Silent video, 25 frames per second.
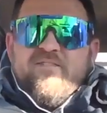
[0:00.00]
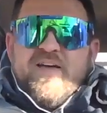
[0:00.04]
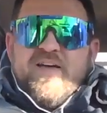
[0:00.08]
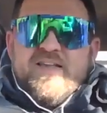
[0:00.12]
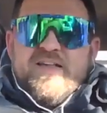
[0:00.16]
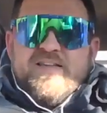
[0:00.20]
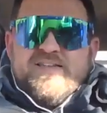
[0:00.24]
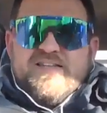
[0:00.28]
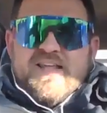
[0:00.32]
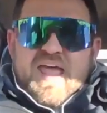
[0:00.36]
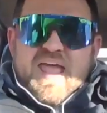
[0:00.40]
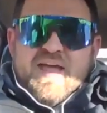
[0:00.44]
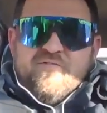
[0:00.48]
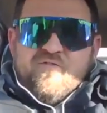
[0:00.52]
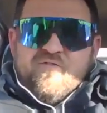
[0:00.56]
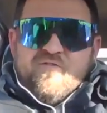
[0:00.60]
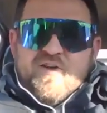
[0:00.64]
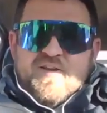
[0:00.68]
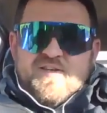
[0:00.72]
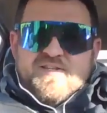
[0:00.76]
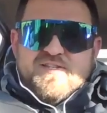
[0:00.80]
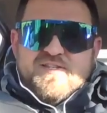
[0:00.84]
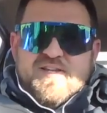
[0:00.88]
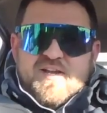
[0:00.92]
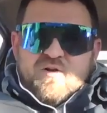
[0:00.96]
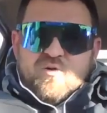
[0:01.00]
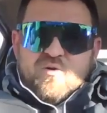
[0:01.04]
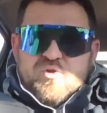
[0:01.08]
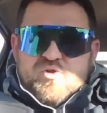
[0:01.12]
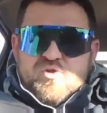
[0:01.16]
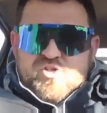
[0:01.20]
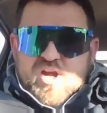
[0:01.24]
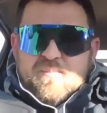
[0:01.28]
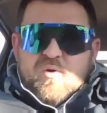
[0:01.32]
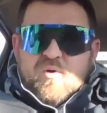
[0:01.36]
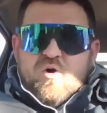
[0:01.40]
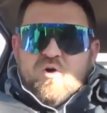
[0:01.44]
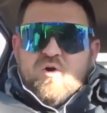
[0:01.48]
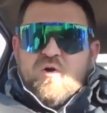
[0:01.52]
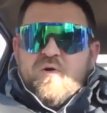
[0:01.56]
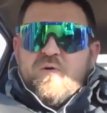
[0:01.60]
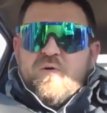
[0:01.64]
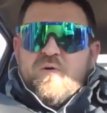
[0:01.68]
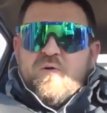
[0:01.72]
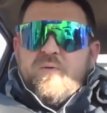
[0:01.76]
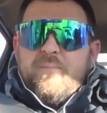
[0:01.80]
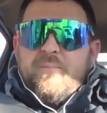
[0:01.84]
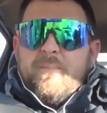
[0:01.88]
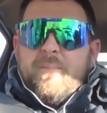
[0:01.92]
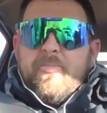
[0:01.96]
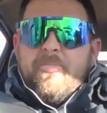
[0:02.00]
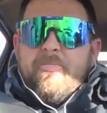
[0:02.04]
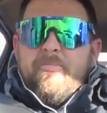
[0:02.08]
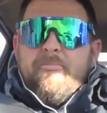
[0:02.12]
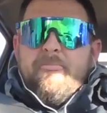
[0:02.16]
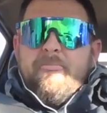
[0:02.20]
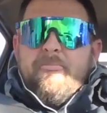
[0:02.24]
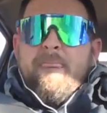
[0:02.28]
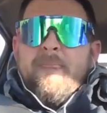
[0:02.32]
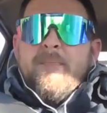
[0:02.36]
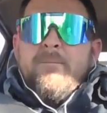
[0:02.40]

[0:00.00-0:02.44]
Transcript: fits every single check mark.